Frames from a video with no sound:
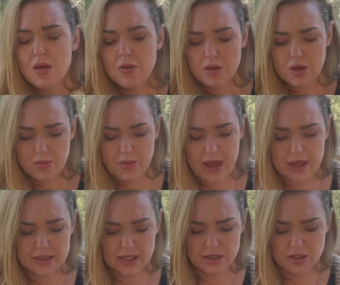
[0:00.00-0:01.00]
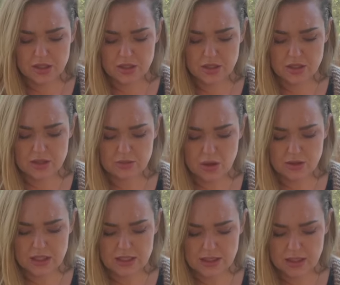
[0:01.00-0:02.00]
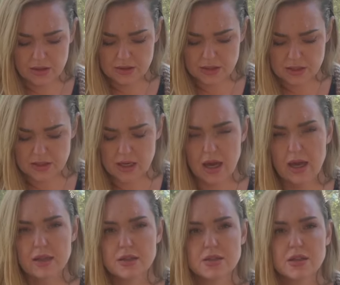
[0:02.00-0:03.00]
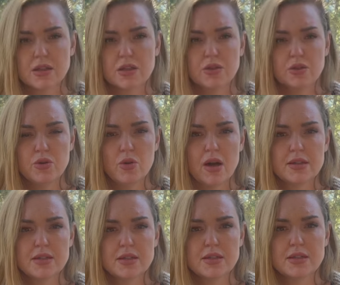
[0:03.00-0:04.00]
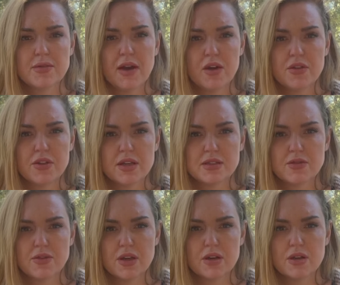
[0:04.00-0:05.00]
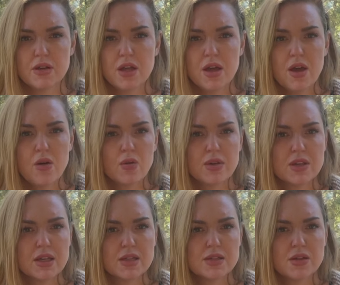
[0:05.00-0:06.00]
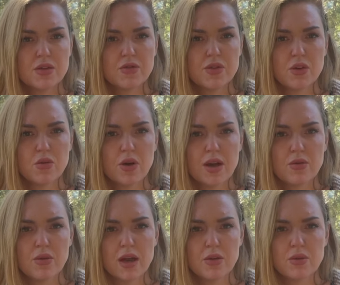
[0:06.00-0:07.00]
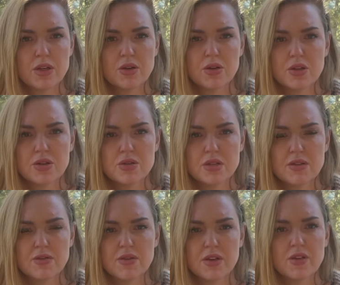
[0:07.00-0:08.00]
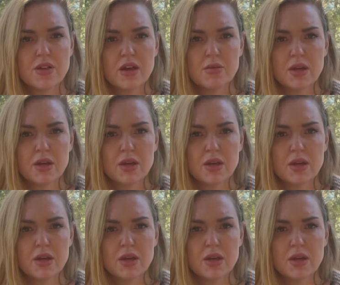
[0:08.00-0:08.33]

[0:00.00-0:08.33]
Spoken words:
you're paying attention to the small details, the signs, the little nuances of how things feel. When things don't feel quite right, we don't usually feel them